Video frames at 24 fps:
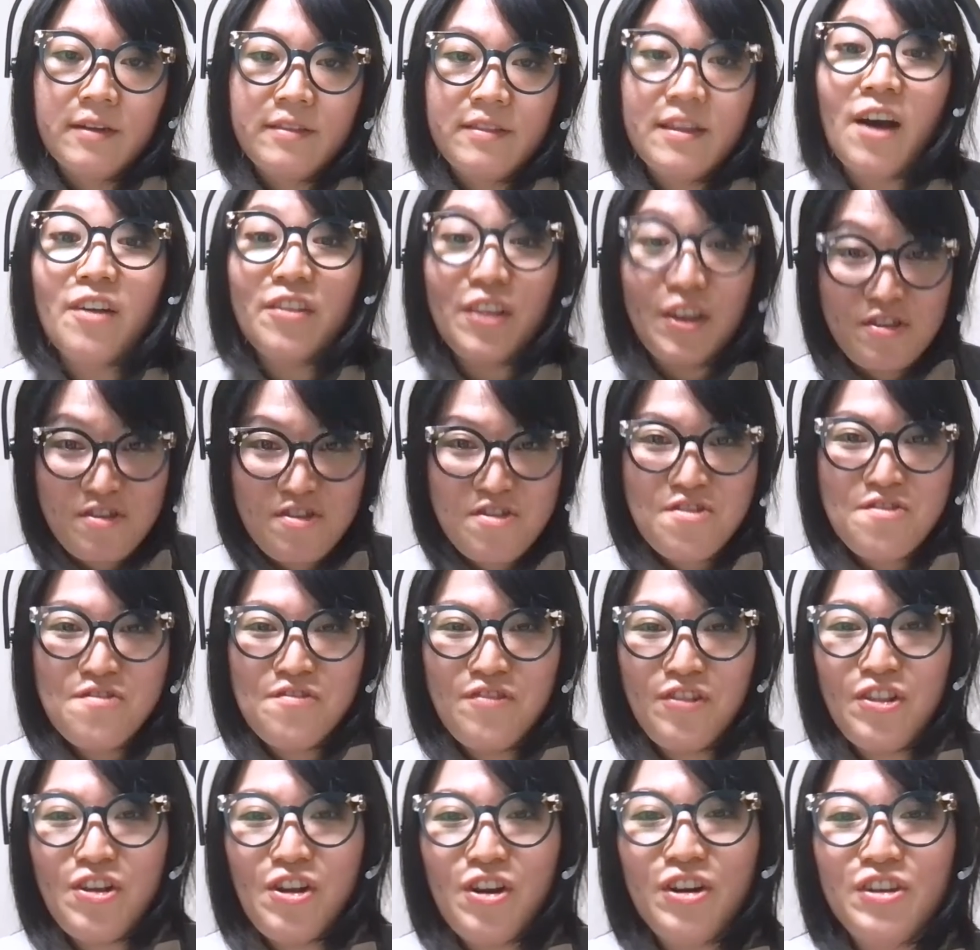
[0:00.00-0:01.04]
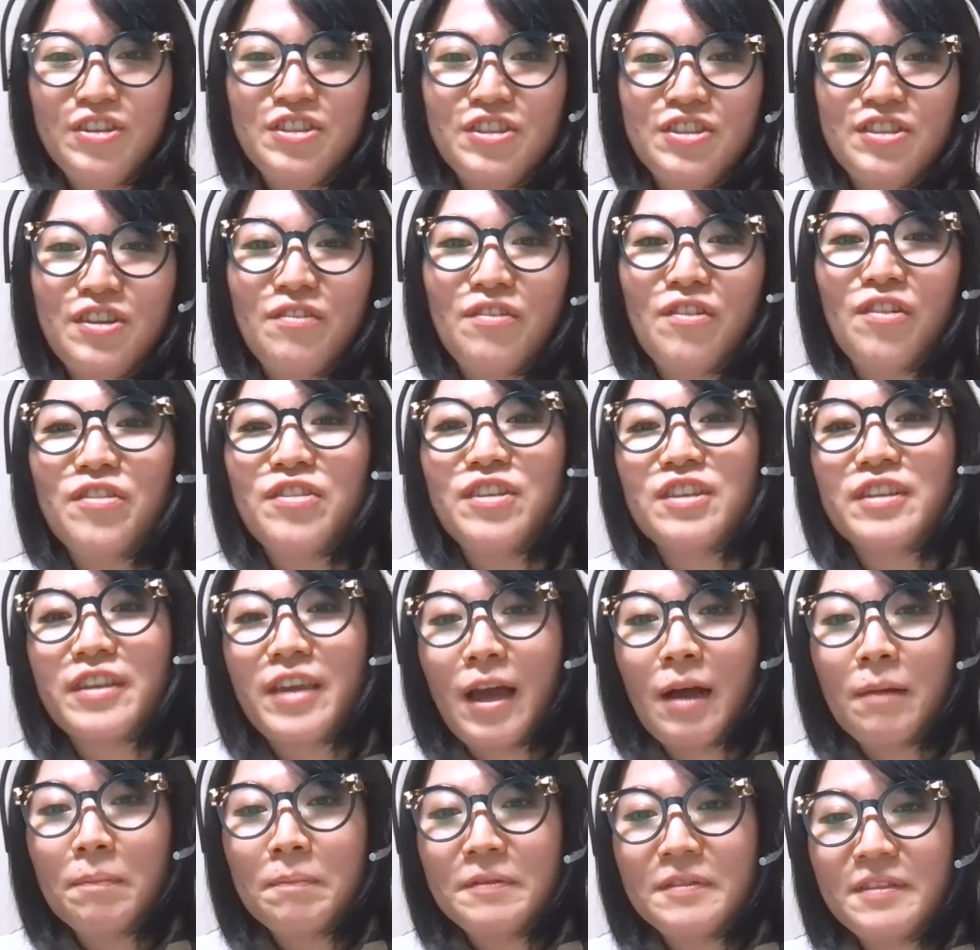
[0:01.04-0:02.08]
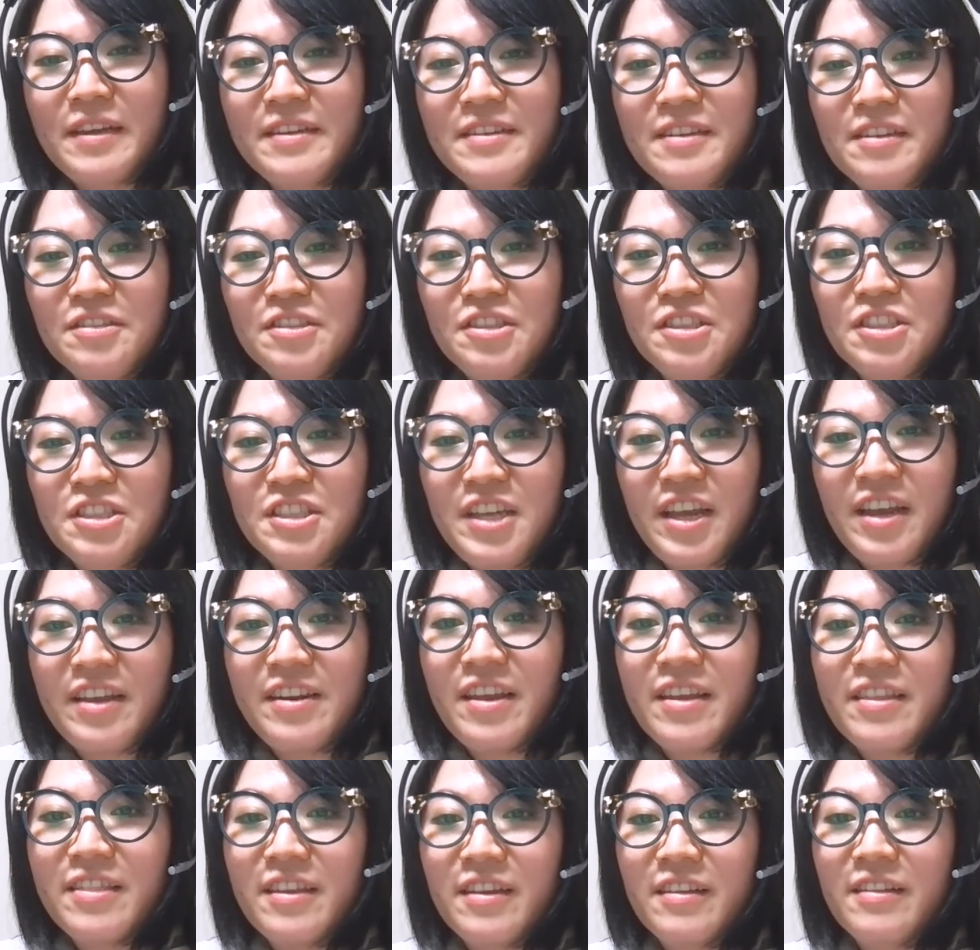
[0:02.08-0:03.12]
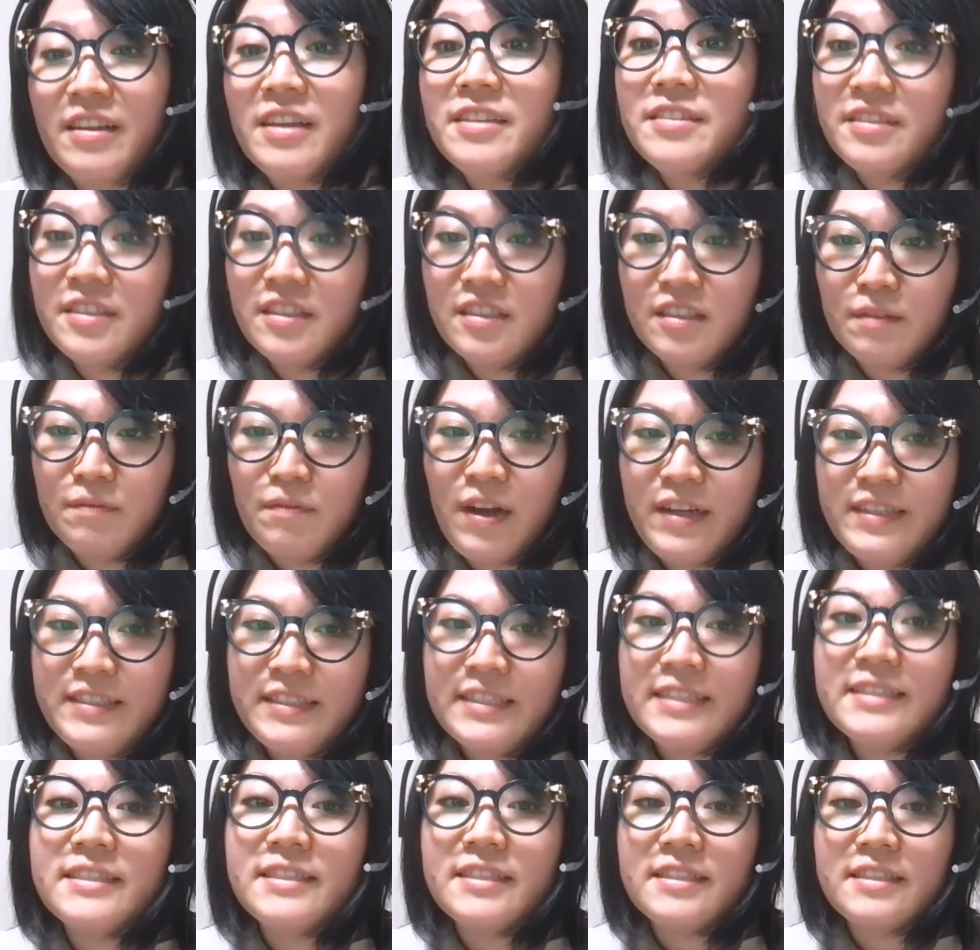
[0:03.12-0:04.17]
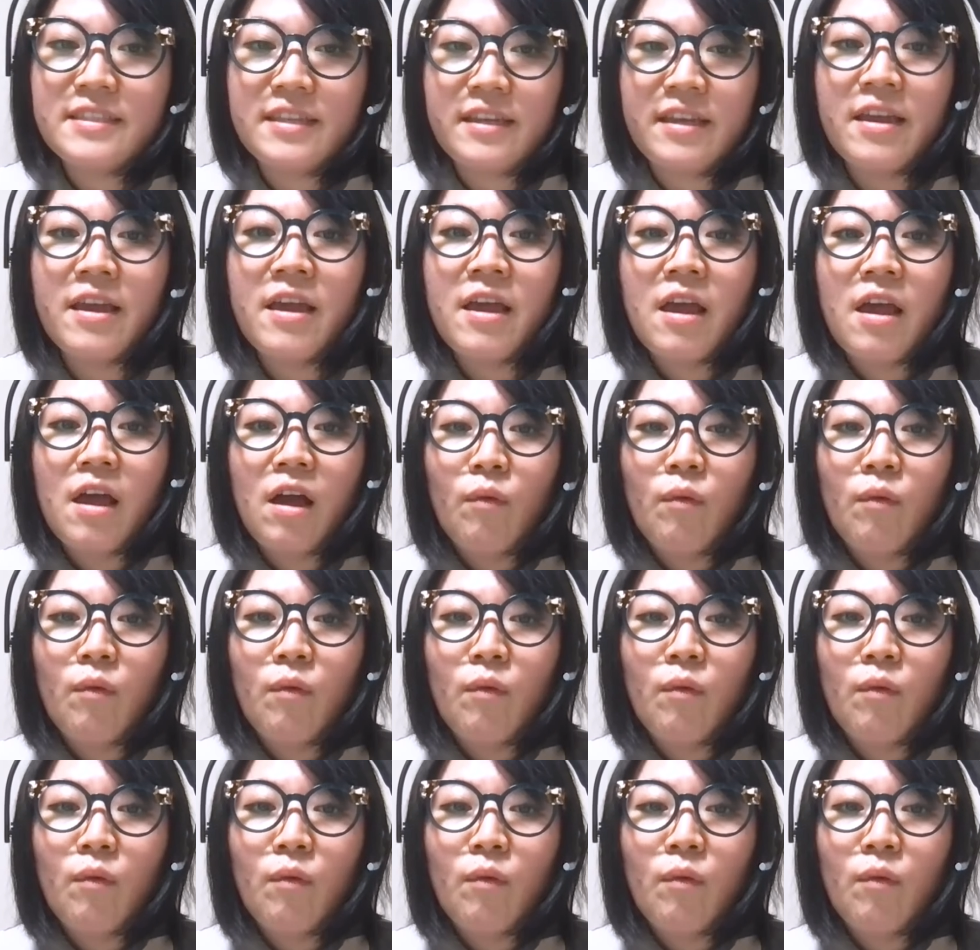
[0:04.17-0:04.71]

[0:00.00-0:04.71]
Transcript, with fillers: Now that you've learned some of the gaps and understanding the lenses of identity,